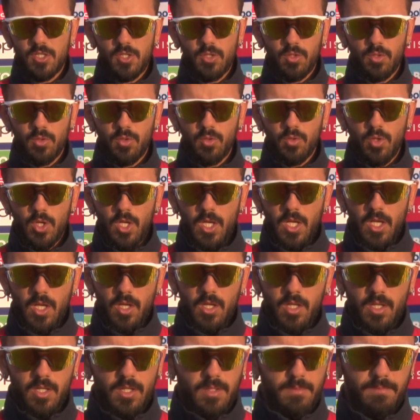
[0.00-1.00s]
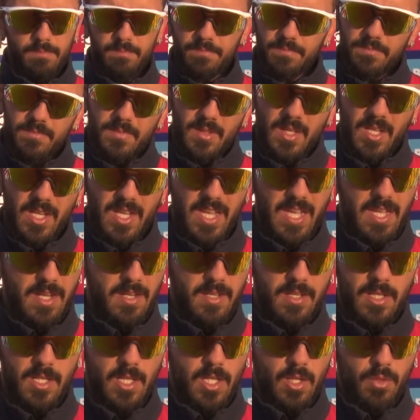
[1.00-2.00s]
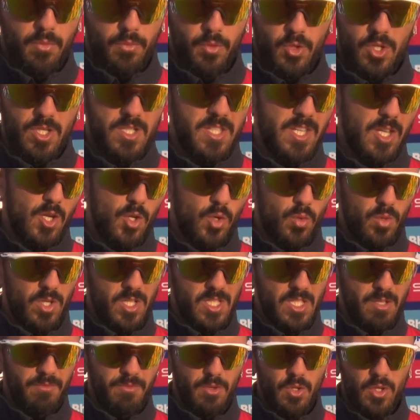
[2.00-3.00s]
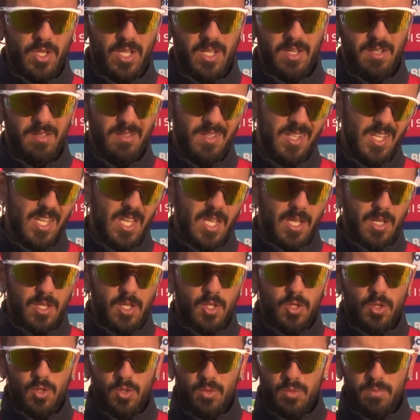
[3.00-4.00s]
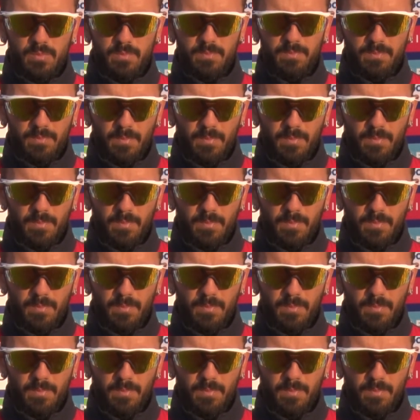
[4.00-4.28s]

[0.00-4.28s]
So, again, first 10 overs, if you can, you know,